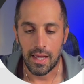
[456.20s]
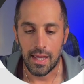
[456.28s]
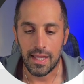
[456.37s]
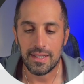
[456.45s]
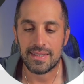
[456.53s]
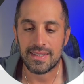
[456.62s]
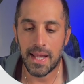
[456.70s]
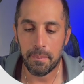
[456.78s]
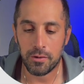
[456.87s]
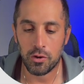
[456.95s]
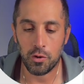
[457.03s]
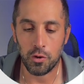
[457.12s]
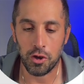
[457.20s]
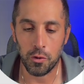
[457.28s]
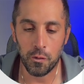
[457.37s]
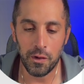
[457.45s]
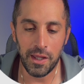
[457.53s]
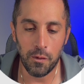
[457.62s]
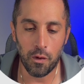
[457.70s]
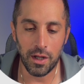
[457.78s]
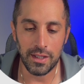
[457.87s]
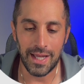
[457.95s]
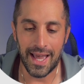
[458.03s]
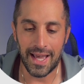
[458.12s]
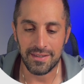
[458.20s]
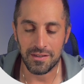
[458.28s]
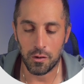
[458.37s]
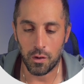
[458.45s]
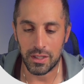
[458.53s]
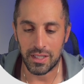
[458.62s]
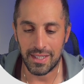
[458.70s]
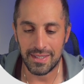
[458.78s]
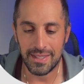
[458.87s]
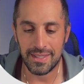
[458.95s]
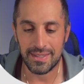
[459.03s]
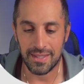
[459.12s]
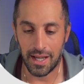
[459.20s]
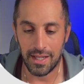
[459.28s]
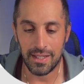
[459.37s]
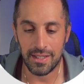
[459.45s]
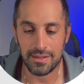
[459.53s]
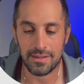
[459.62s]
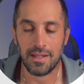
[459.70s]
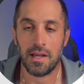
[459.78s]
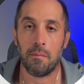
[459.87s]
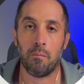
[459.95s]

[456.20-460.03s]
In step 2, you really want to ask the question, is it sinus?